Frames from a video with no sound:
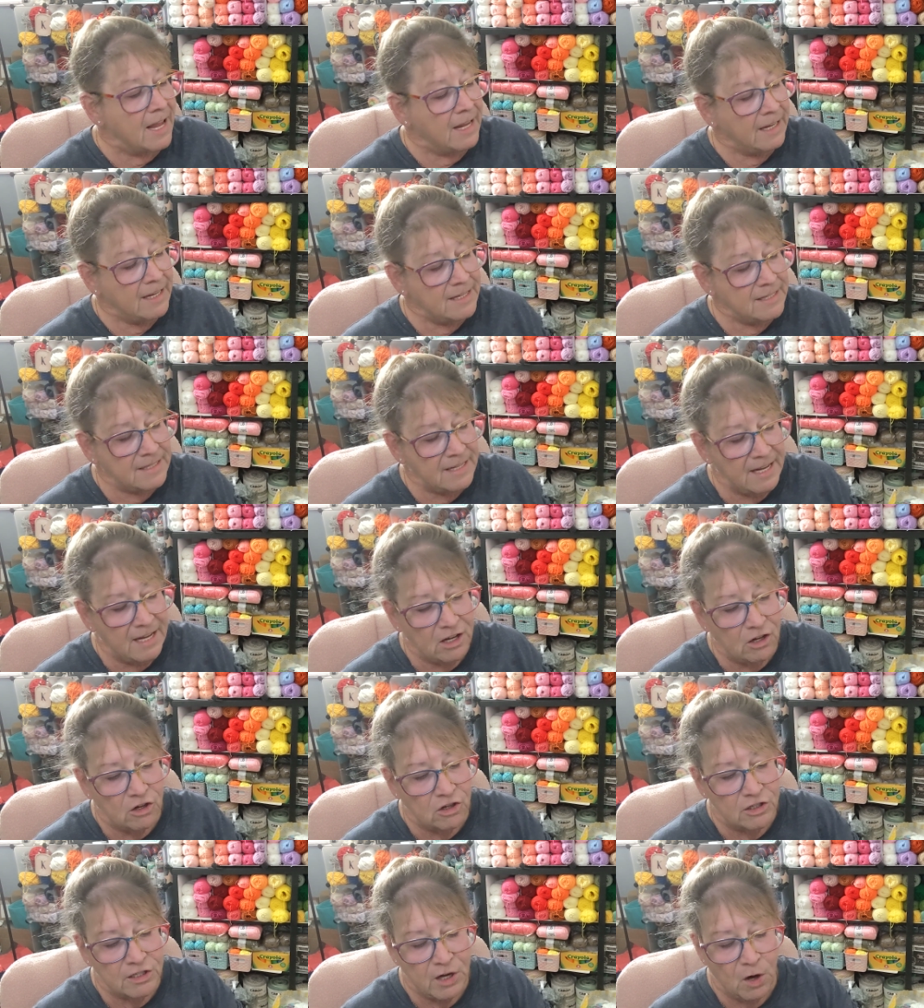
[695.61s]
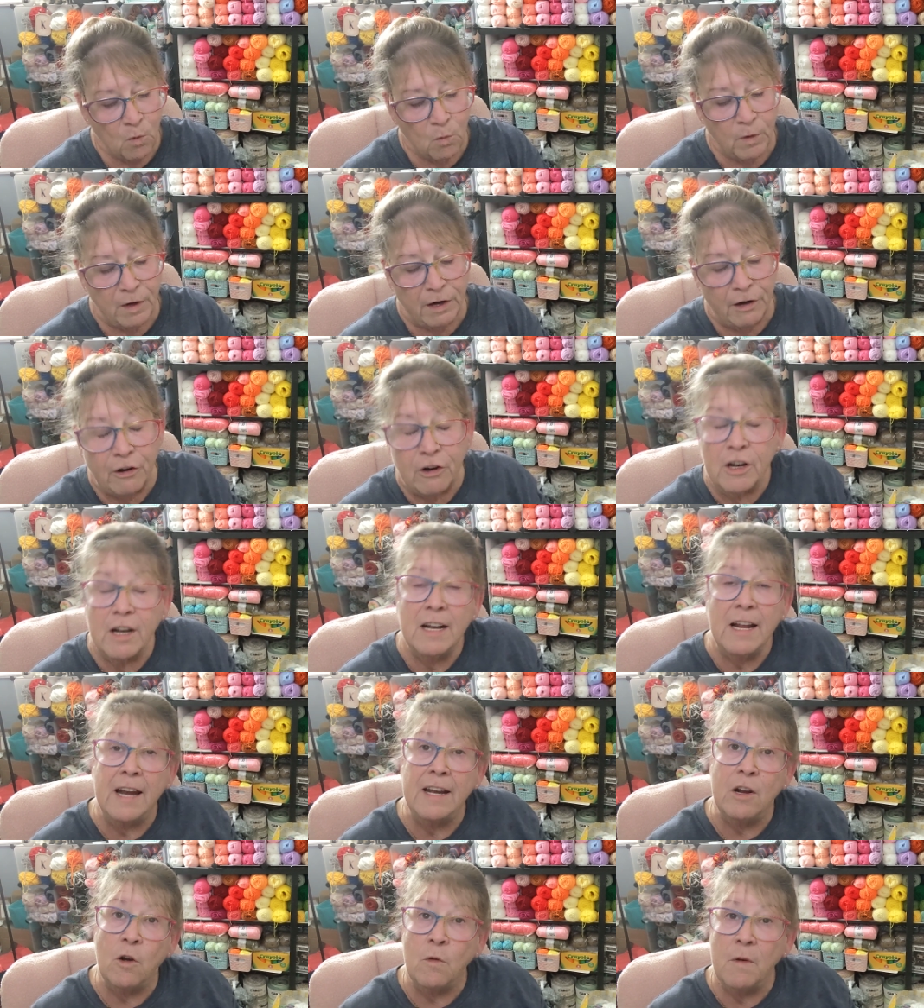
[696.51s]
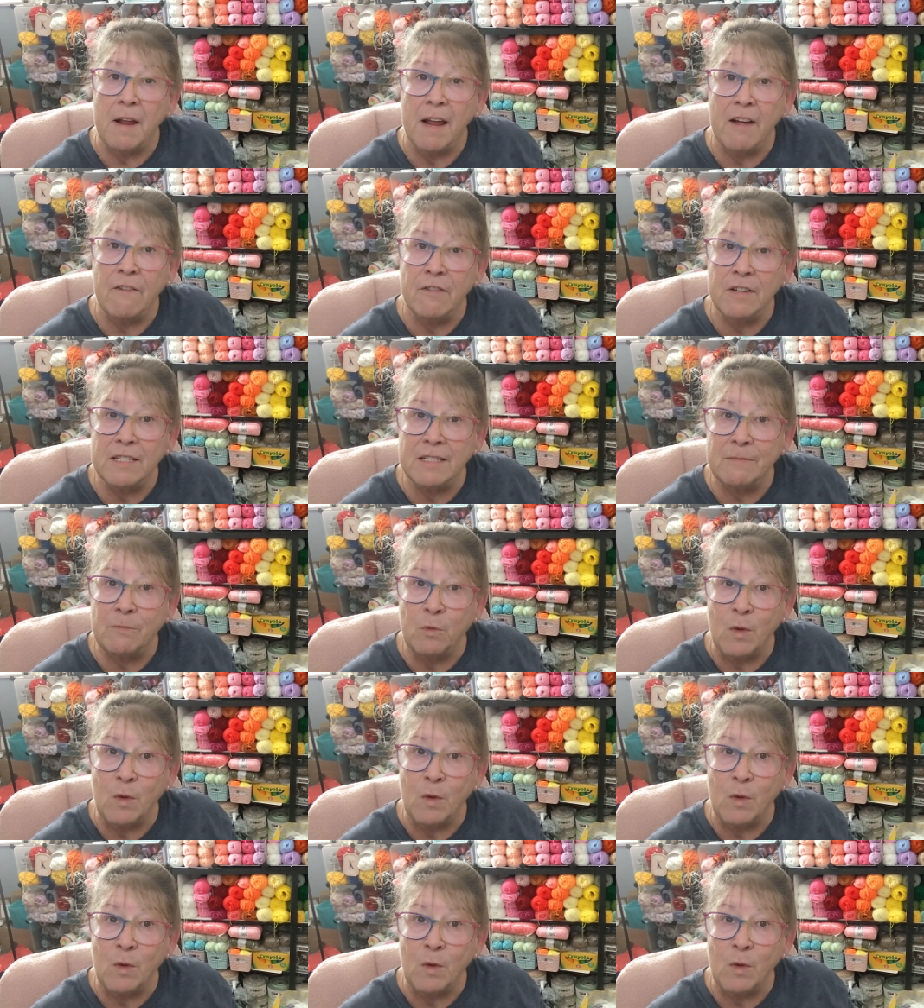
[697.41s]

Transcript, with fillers: His ears are weird, and I don't have his